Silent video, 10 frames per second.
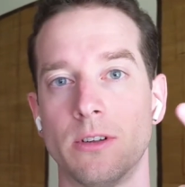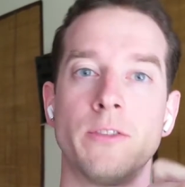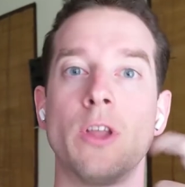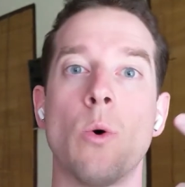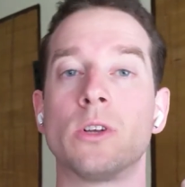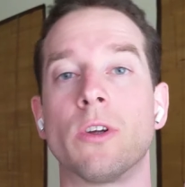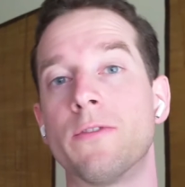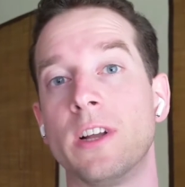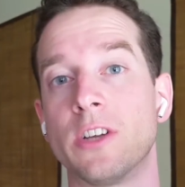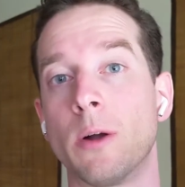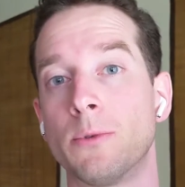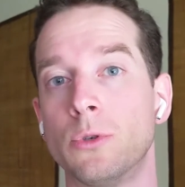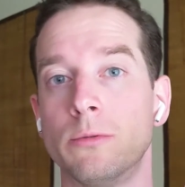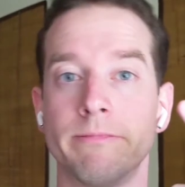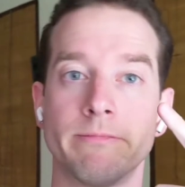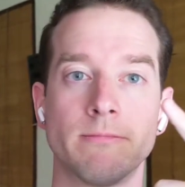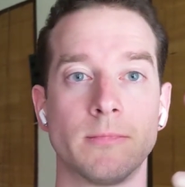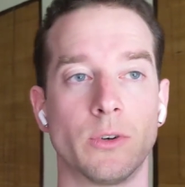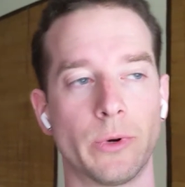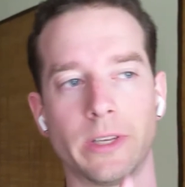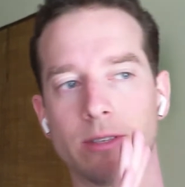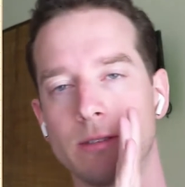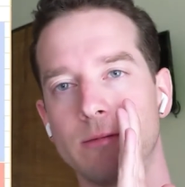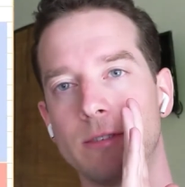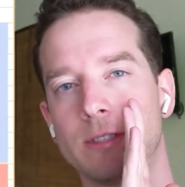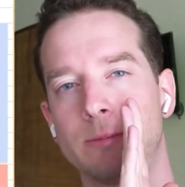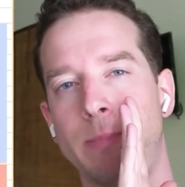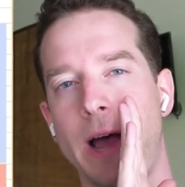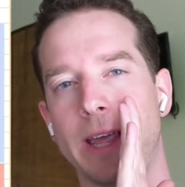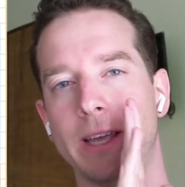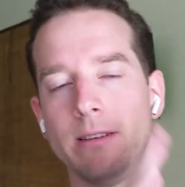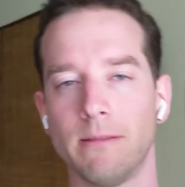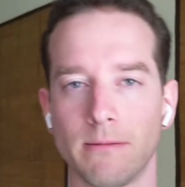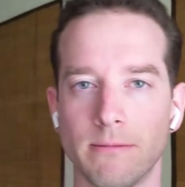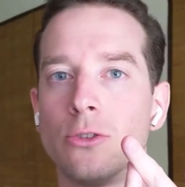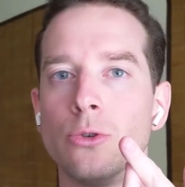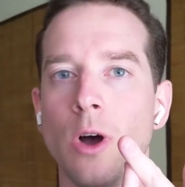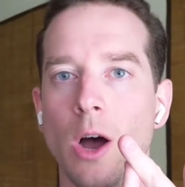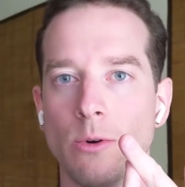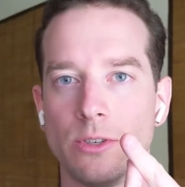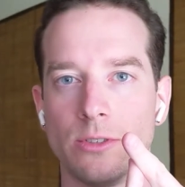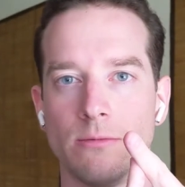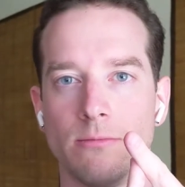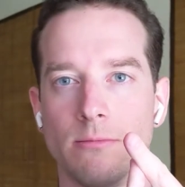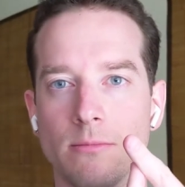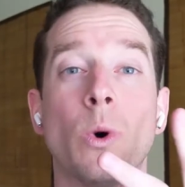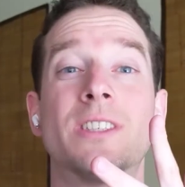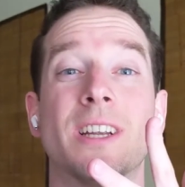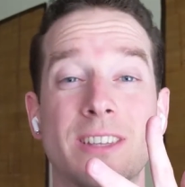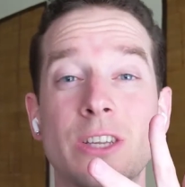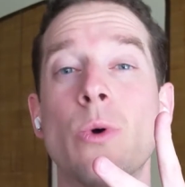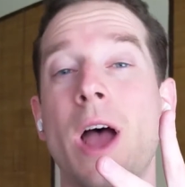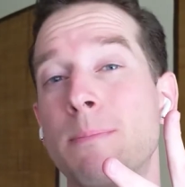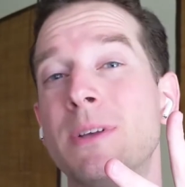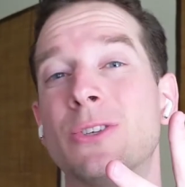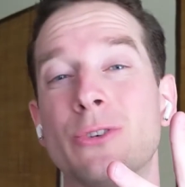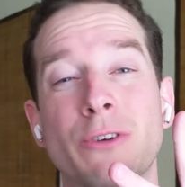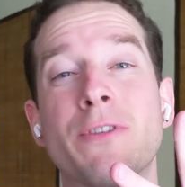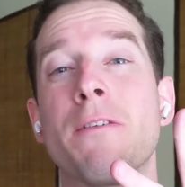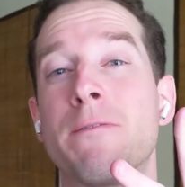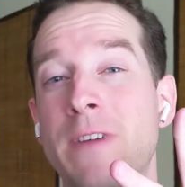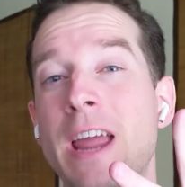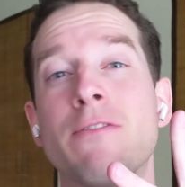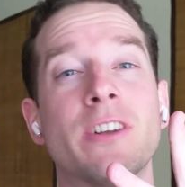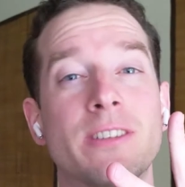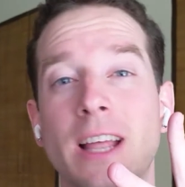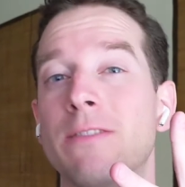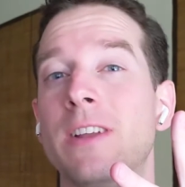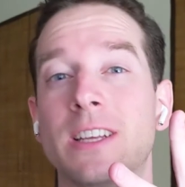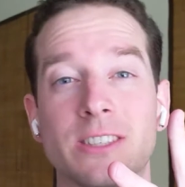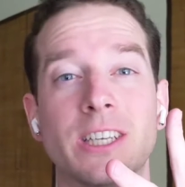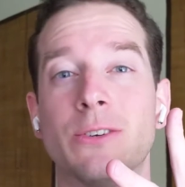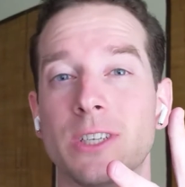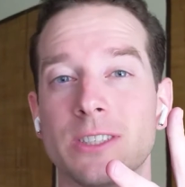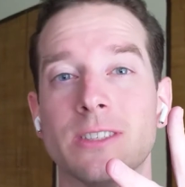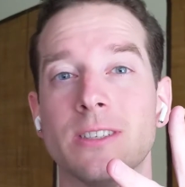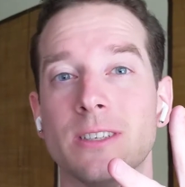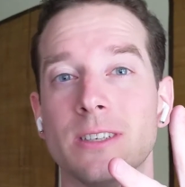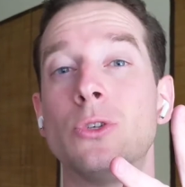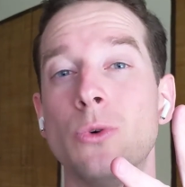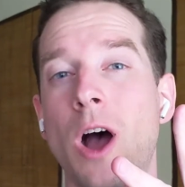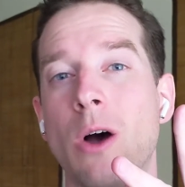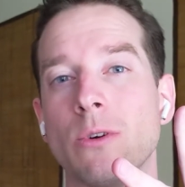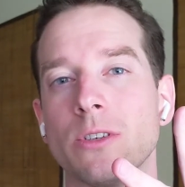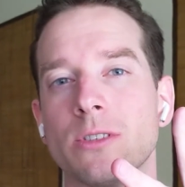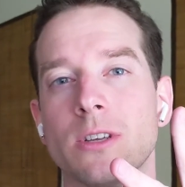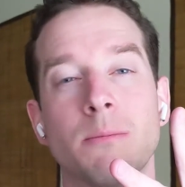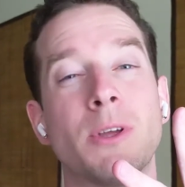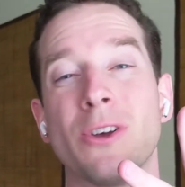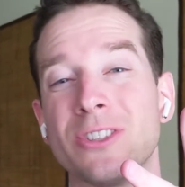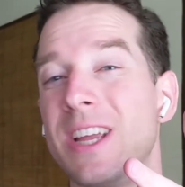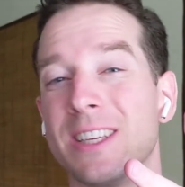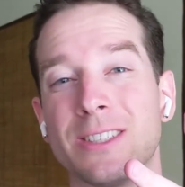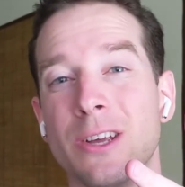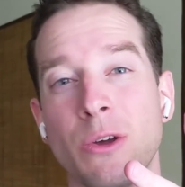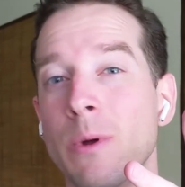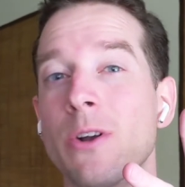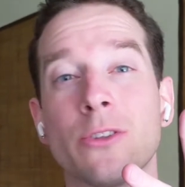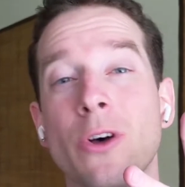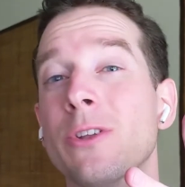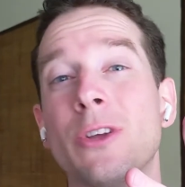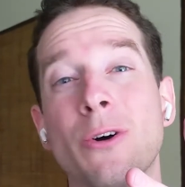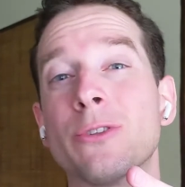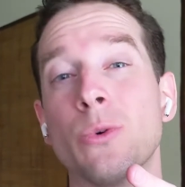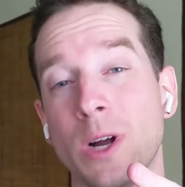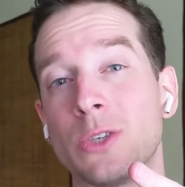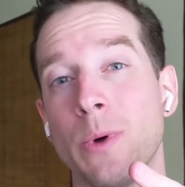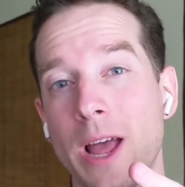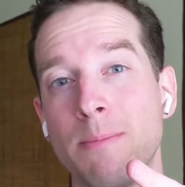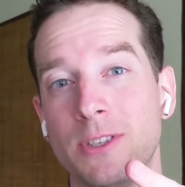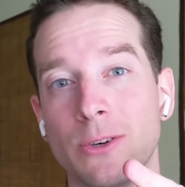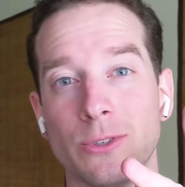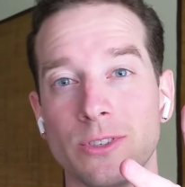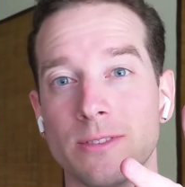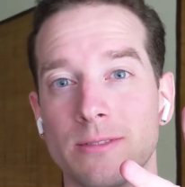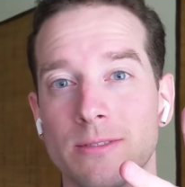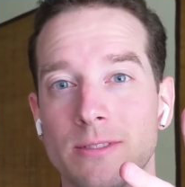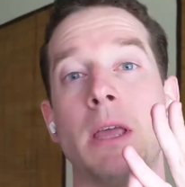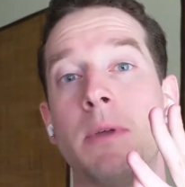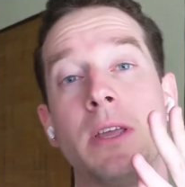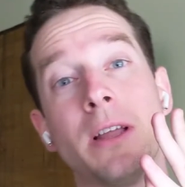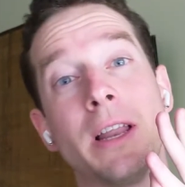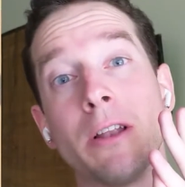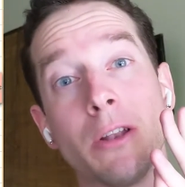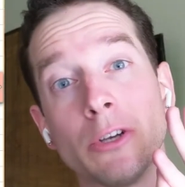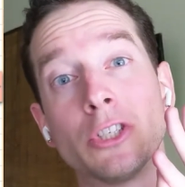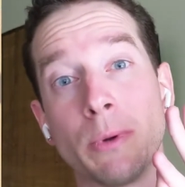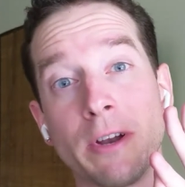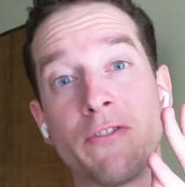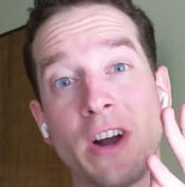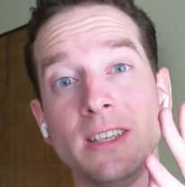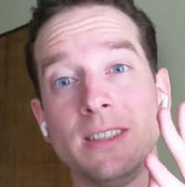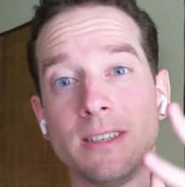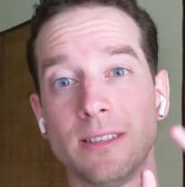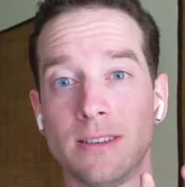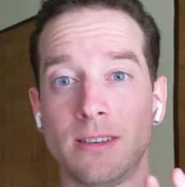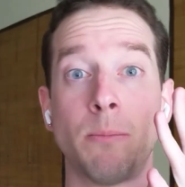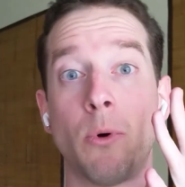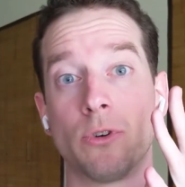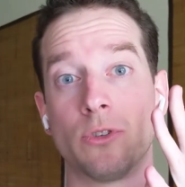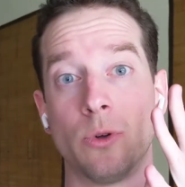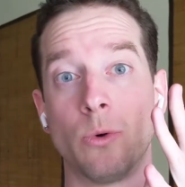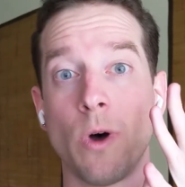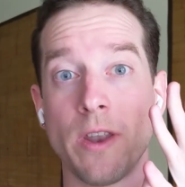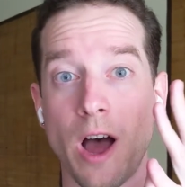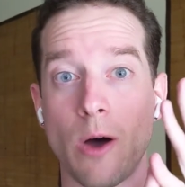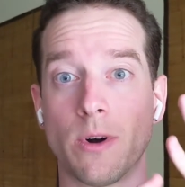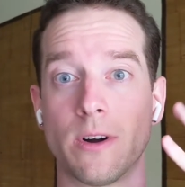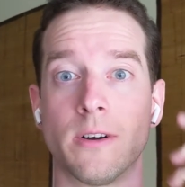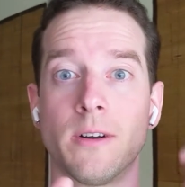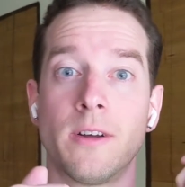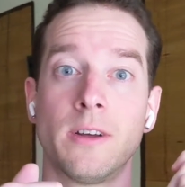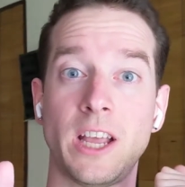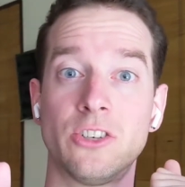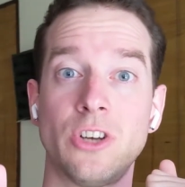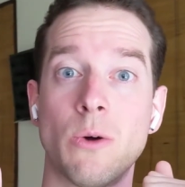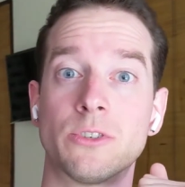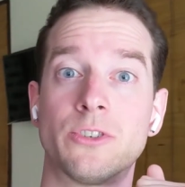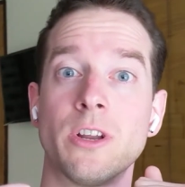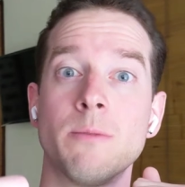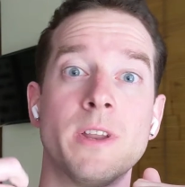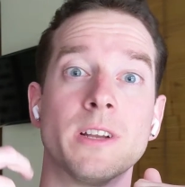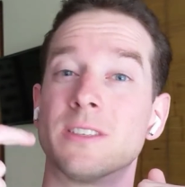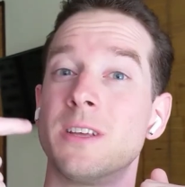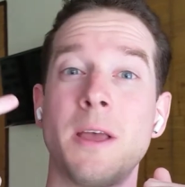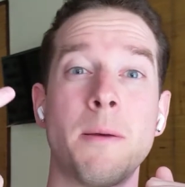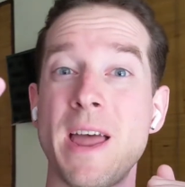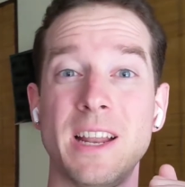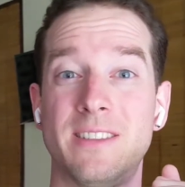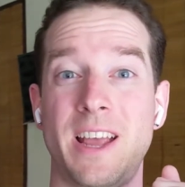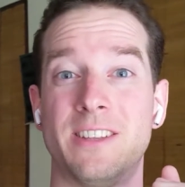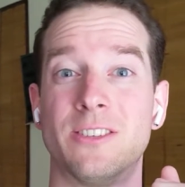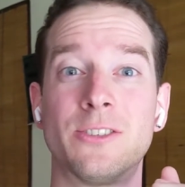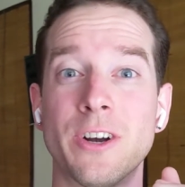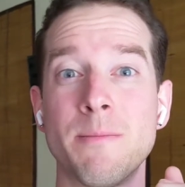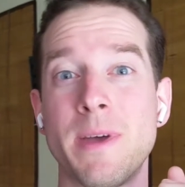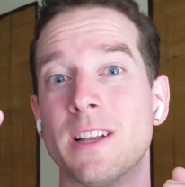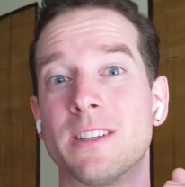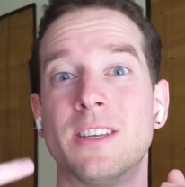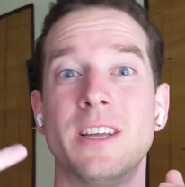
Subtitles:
Know what our friends are up to? Read Spying, 2 hours. Watch that new episode of your favorite Netflix series, 2 hours. Because, yes, we're not only going to watch one episode. Maybe a little lunch with a friend? Sport, 1 hour. Take a shower, 30 minutes. Meditate, 30 minutes.